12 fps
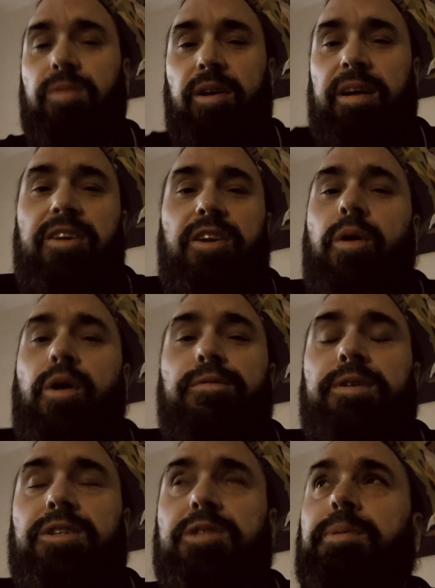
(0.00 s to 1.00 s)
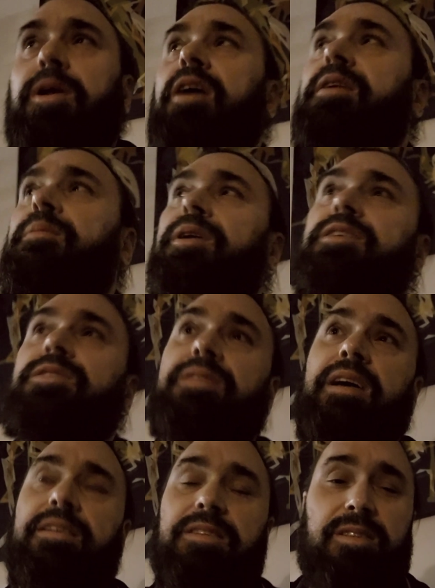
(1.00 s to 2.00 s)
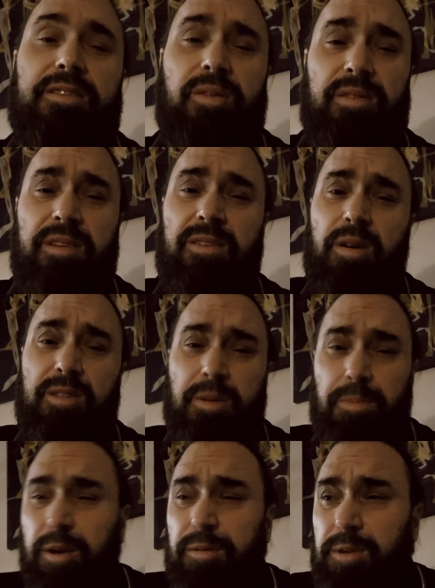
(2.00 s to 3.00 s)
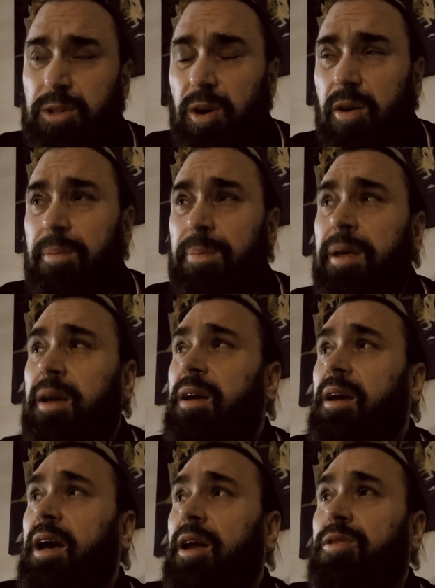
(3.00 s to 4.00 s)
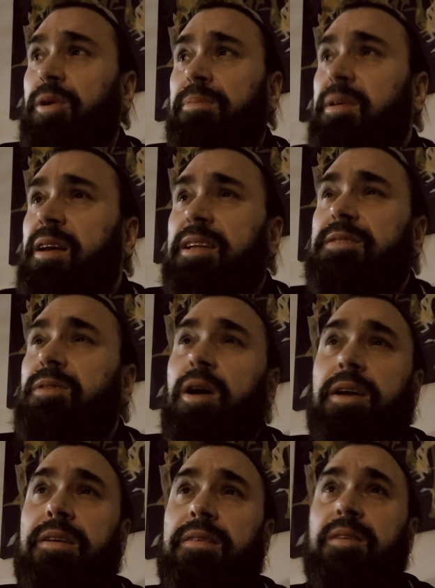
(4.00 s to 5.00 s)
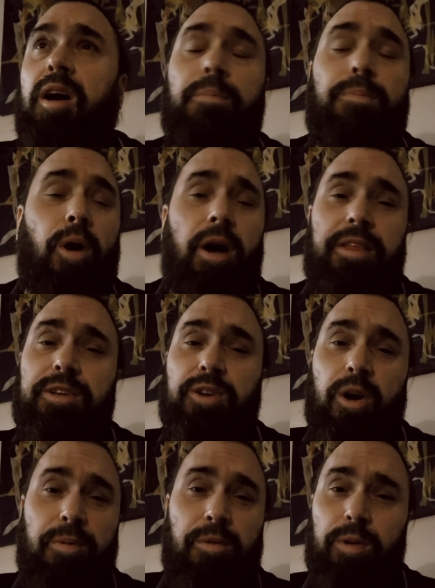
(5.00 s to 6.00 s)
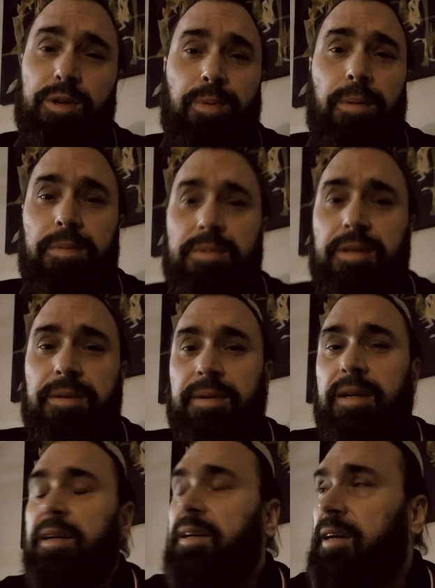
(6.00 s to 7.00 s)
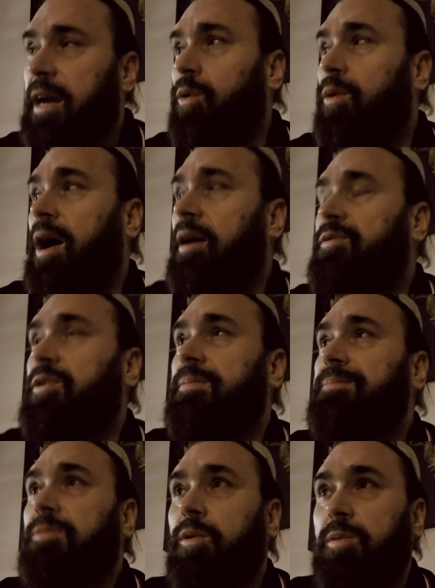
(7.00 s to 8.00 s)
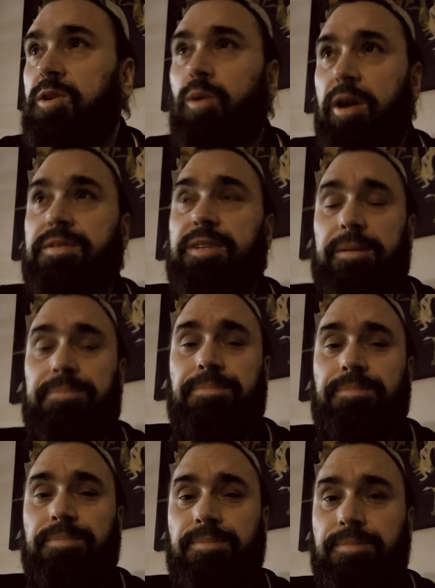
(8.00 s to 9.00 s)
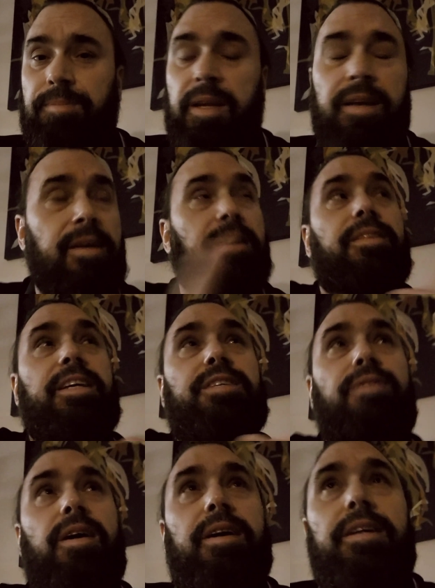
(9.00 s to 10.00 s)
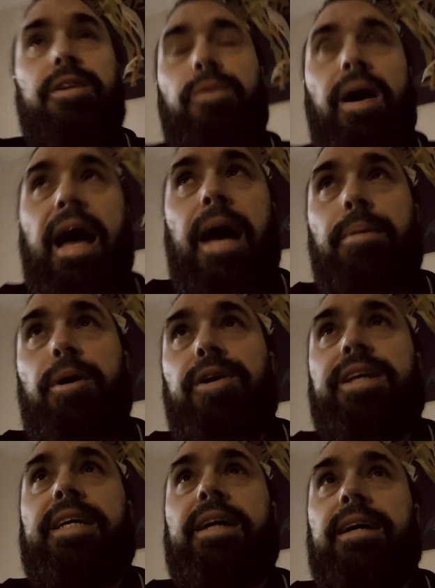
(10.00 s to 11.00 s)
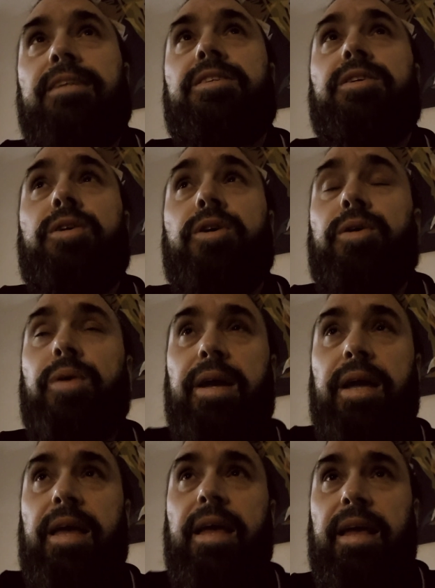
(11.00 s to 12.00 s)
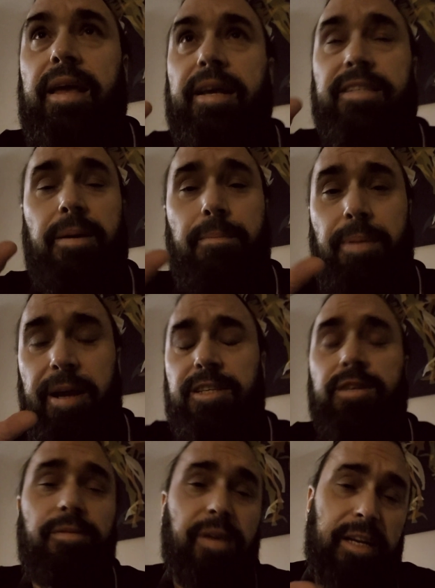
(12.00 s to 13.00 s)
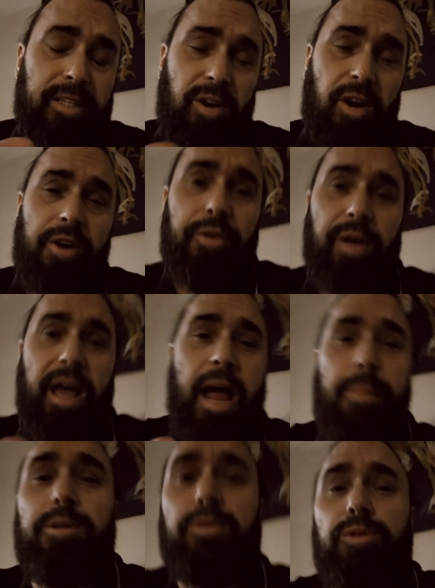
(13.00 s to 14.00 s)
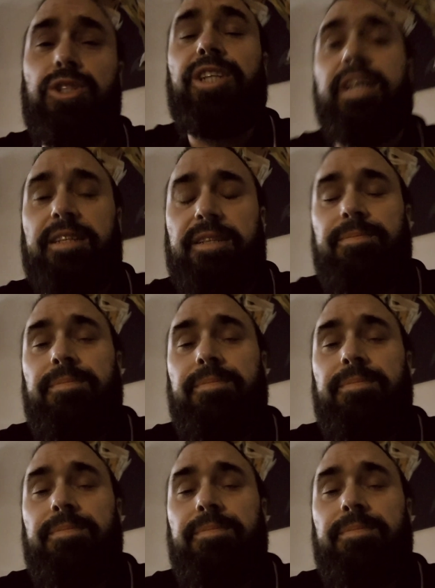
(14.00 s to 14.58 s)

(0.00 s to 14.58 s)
had no health issues. But I didn't want to do that to the dog. The dog is a beautiful dog. And I thought, no, that's fine. I'll buy the dog with all its problems and look after it, which is what I've done. This fucking little Abbo cunt who is a piece of entitled Aboriginal shit.